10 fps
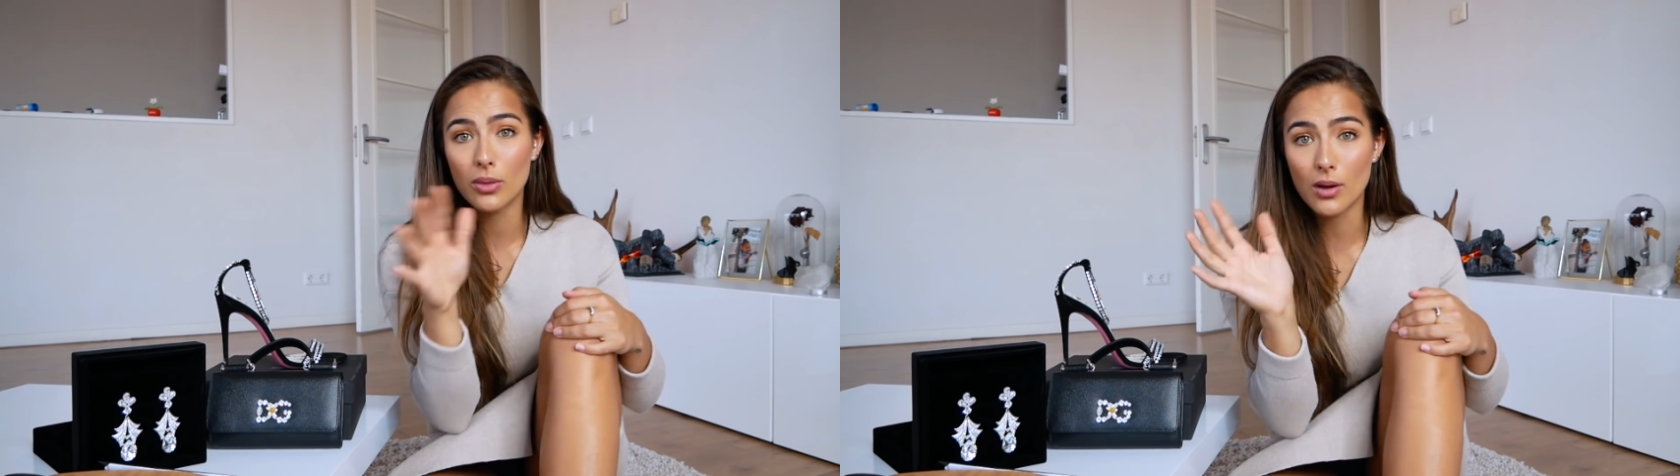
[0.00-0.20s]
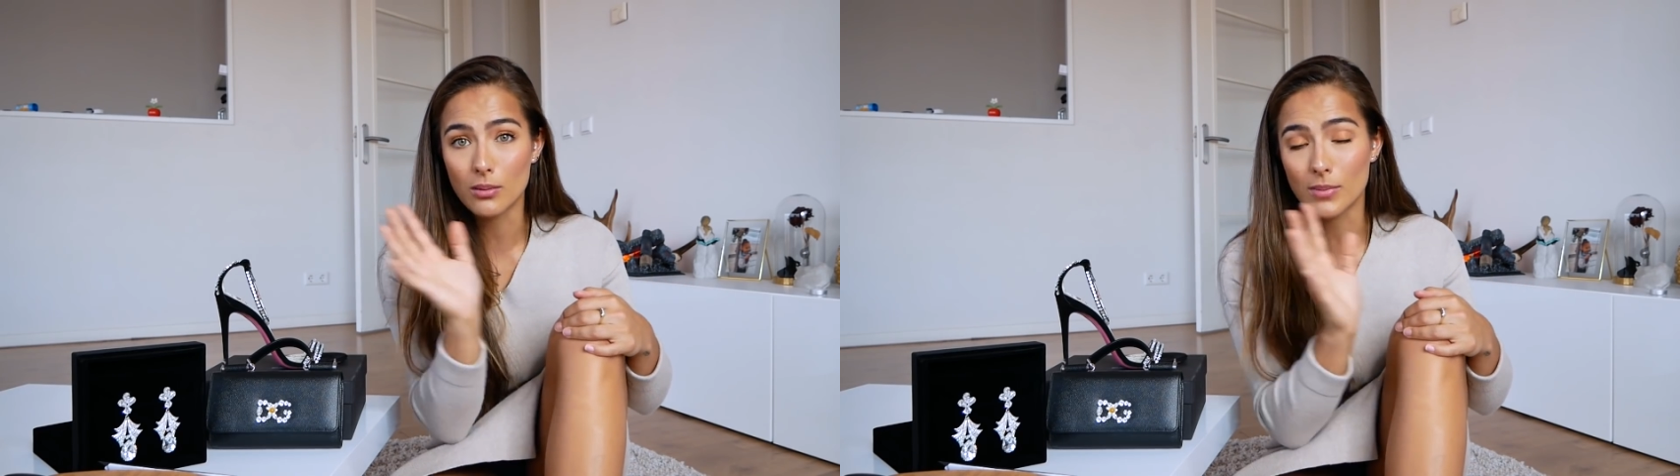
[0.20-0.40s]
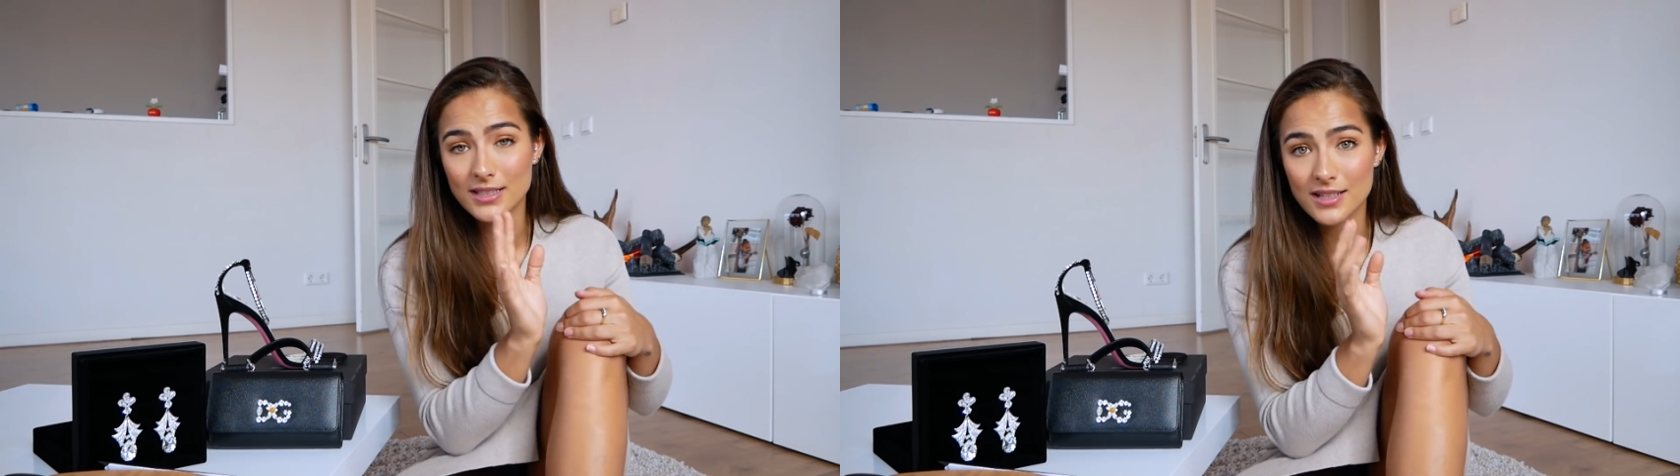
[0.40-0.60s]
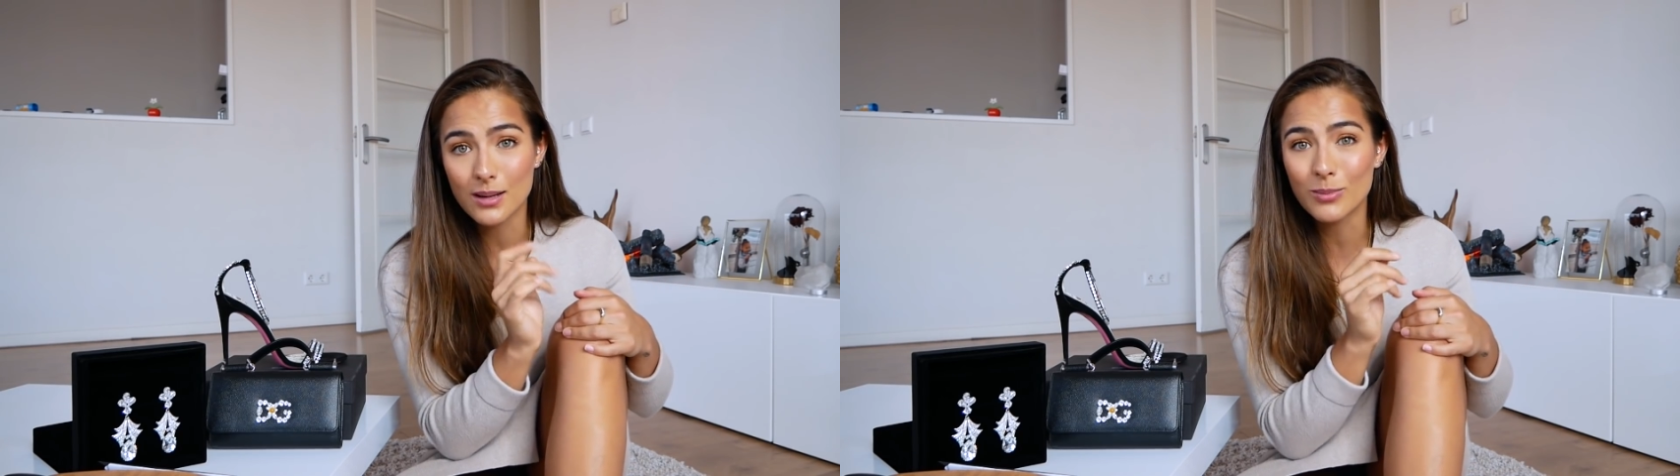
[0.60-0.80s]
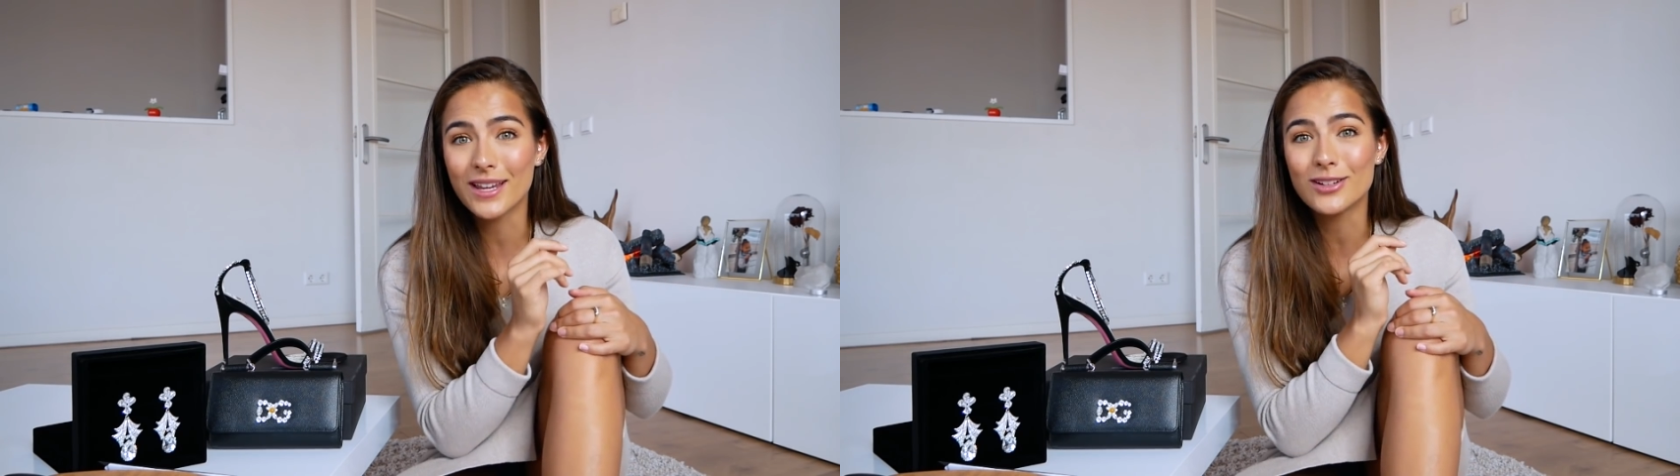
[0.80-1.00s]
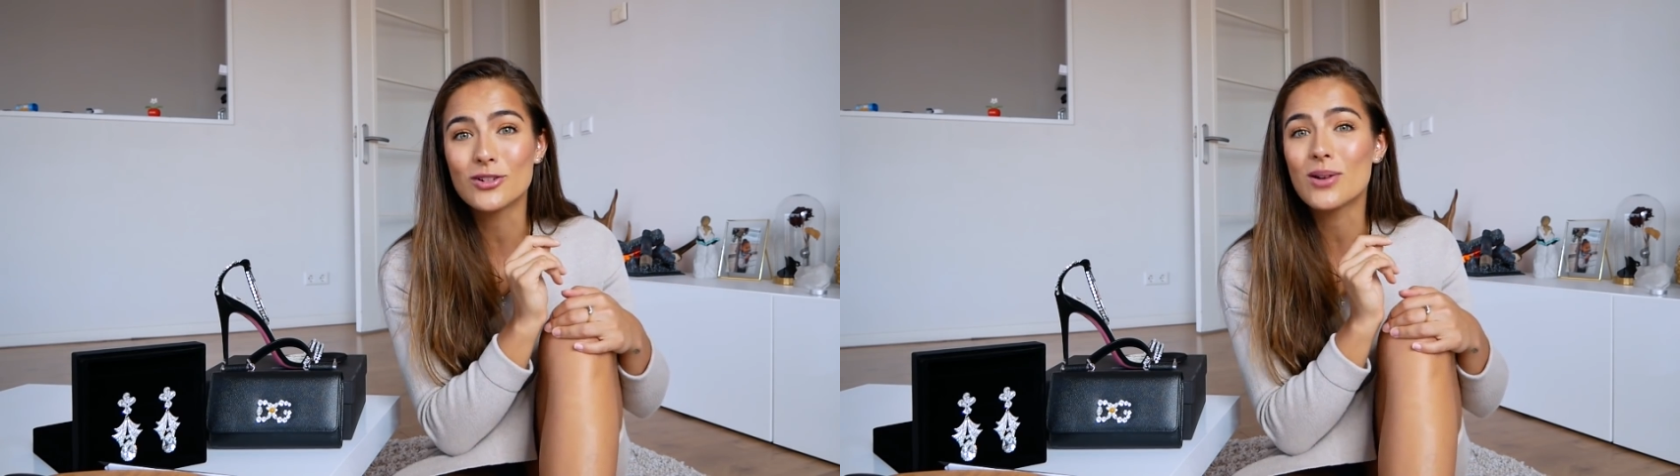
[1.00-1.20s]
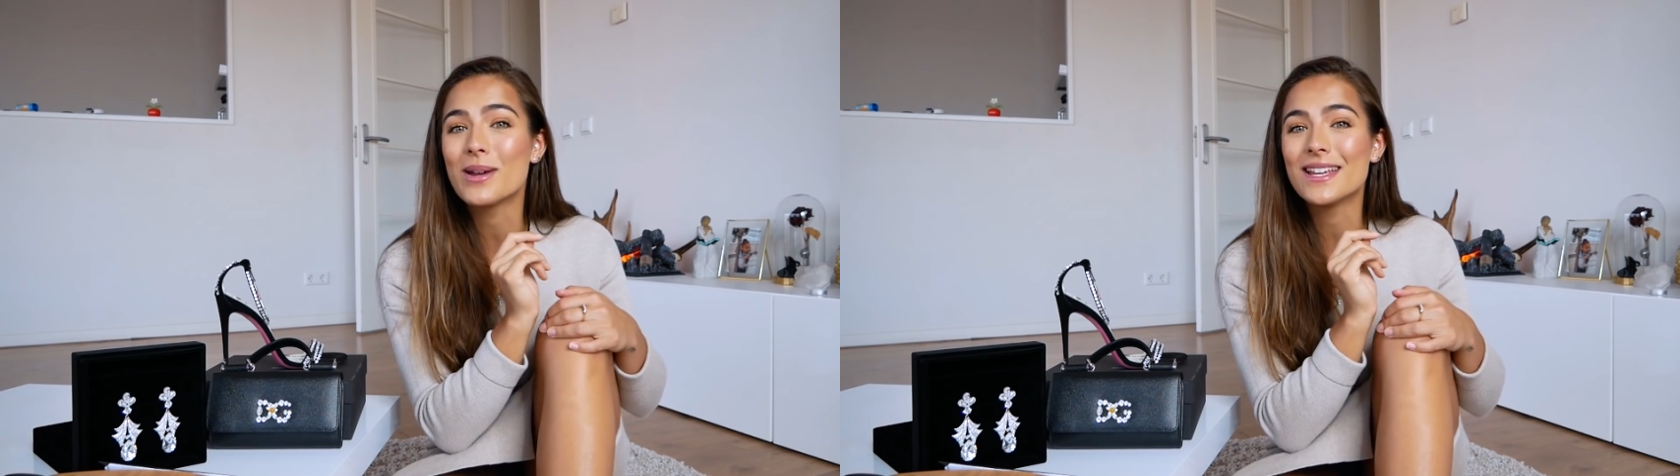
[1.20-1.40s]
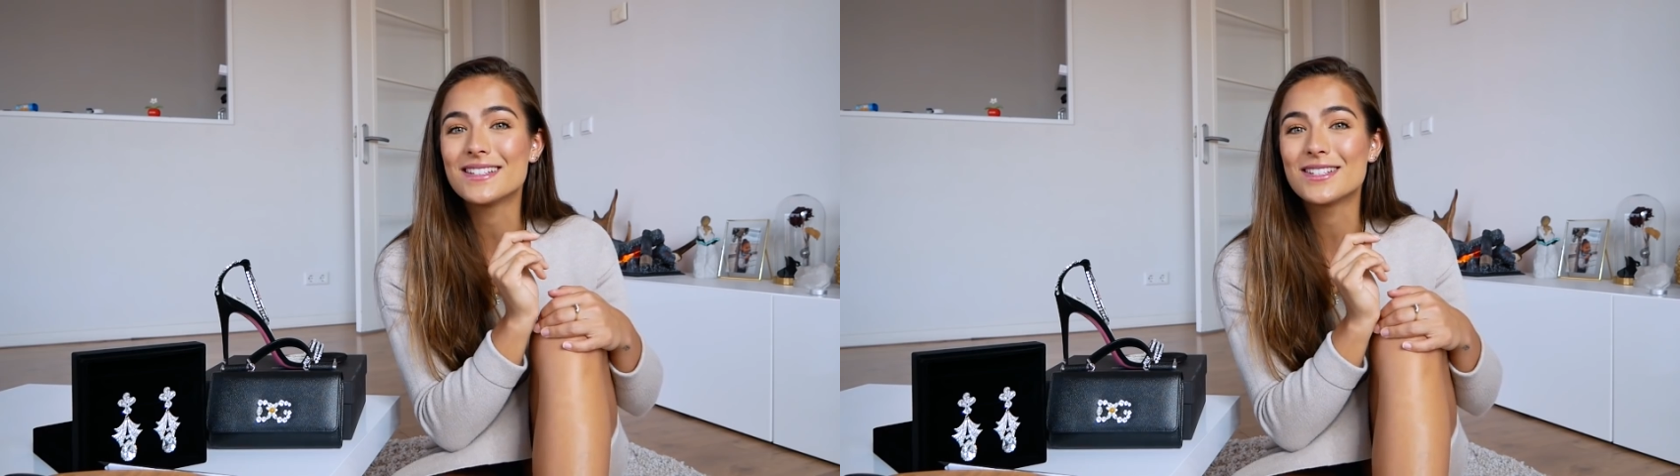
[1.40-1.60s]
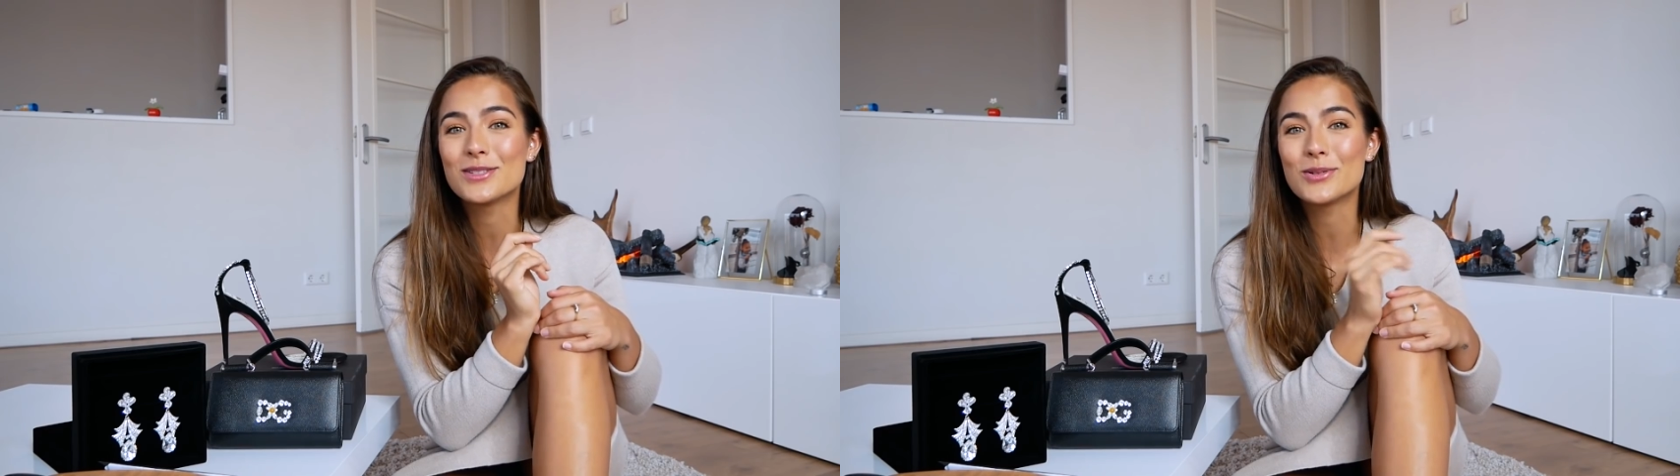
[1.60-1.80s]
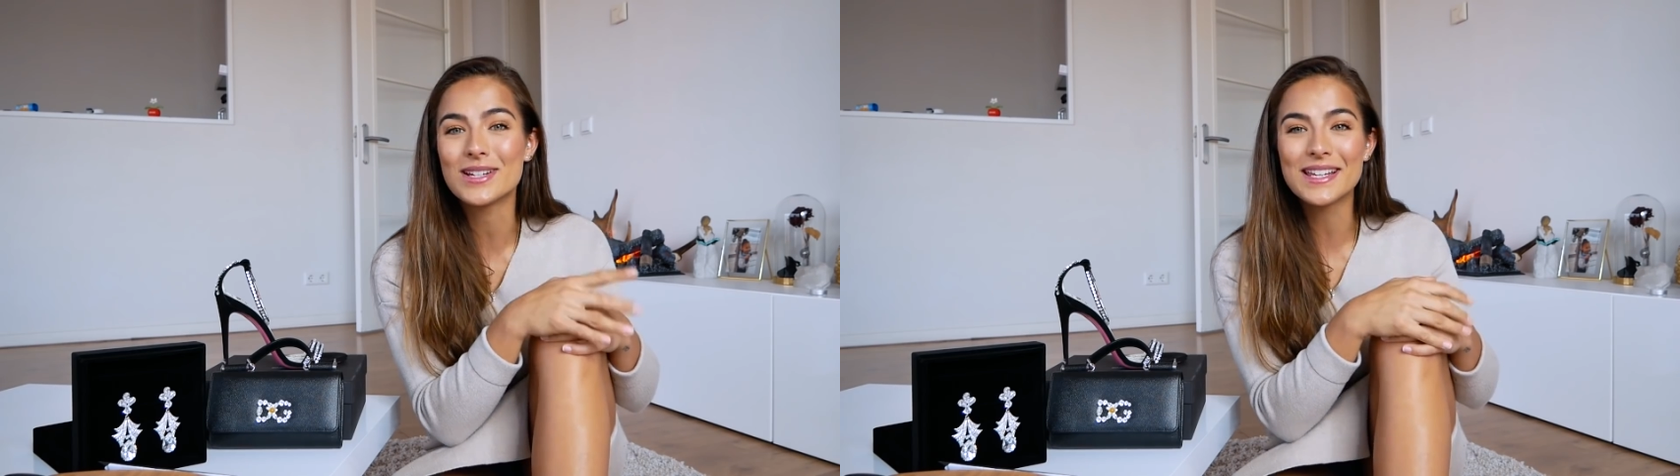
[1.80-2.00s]
on my timeline or on my Insta
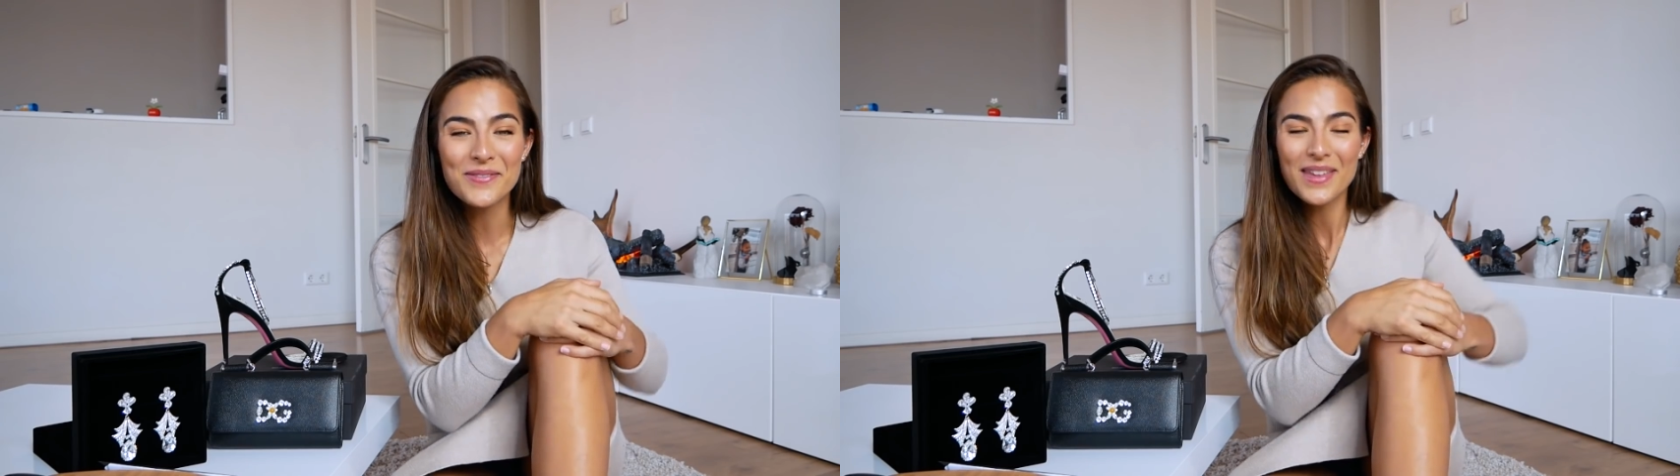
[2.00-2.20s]
story.